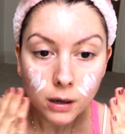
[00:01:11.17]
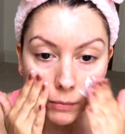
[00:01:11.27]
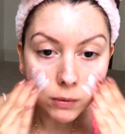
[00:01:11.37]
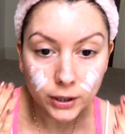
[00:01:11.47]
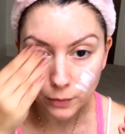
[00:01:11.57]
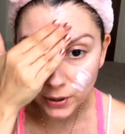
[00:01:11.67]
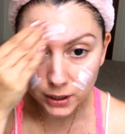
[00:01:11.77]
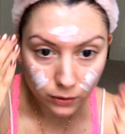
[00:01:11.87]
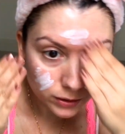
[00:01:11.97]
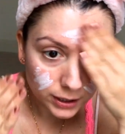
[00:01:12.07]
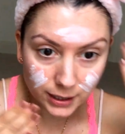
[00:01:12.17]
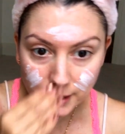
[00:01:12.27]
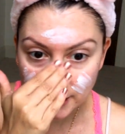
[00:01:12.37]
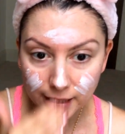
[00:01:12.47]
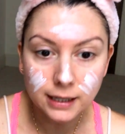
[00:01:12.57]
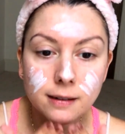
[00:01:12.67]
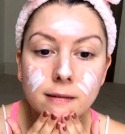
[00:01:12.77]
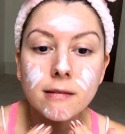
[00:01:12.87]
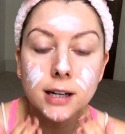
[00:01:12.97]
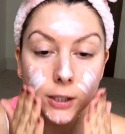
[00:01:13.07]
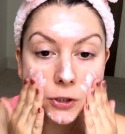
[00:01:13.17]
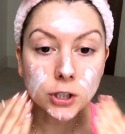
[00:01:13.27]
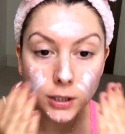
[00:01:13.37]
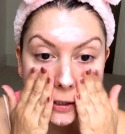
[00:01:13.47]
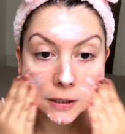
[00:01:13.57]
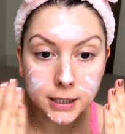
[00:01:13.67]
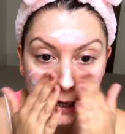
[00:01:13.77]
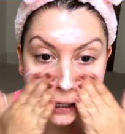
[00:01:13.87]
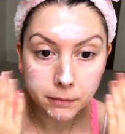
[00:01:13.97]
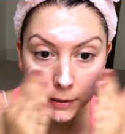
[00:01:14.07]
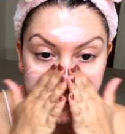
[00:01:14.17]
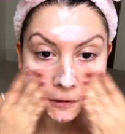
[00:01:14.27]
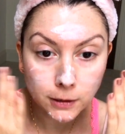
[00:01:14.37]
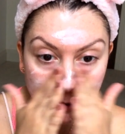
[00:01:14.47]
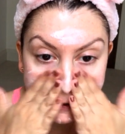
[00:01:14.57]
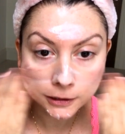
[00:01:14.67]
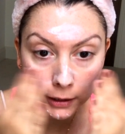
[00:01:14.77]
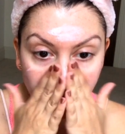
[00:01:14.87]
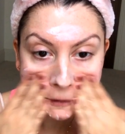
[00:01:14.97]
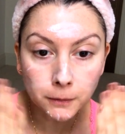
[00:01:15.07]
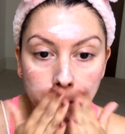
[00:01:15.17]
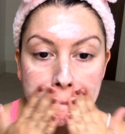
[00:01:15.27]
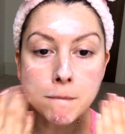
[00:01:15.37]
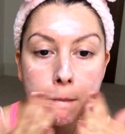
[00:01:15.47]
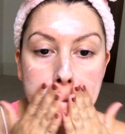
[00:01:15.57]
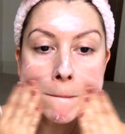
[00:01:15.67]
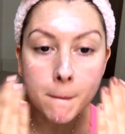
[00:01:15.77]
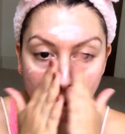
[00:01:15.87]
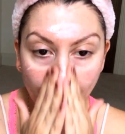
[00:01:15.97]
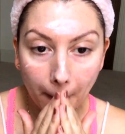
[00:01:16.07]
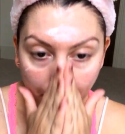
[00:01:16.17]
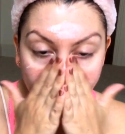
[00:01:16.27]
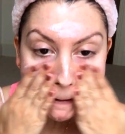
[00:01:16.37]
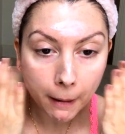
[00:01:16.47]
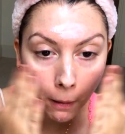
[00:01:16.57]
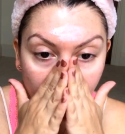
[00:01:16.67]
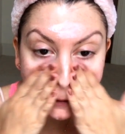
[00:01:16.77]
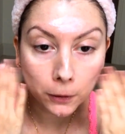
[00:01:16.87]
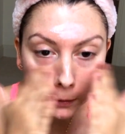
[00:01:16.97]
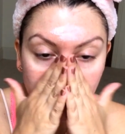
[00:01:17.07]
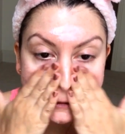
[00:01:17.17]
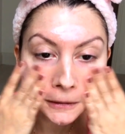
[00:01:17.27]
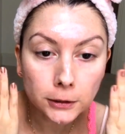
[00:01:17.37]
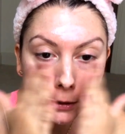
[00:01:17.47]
but when you put it onto the skin, it just adapts to your skin tone. Oh my God, and